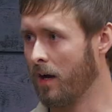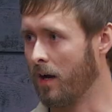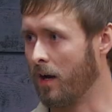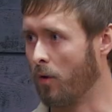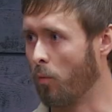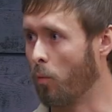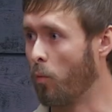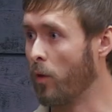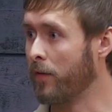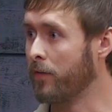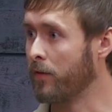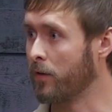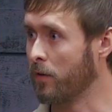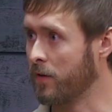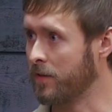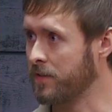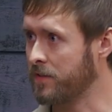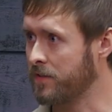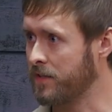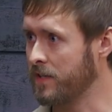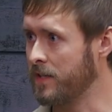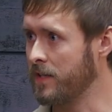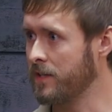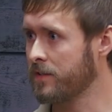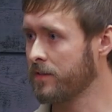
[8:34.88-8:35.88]
Uh, when they're in
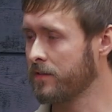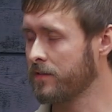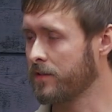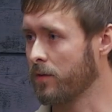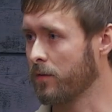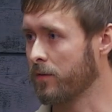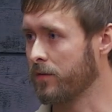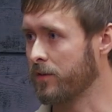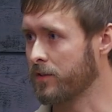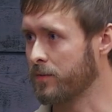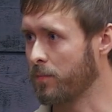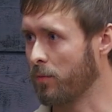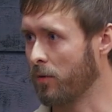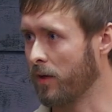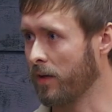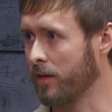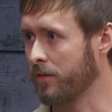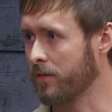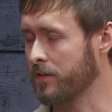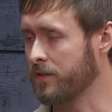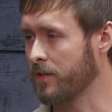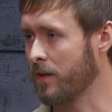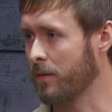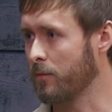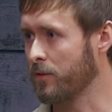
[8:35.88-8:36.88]
season, so in the spring
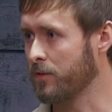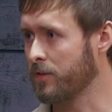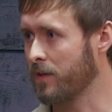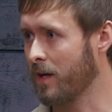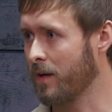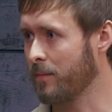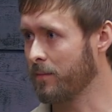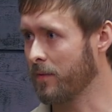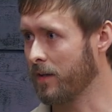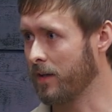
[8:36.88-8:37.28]
and the summertime,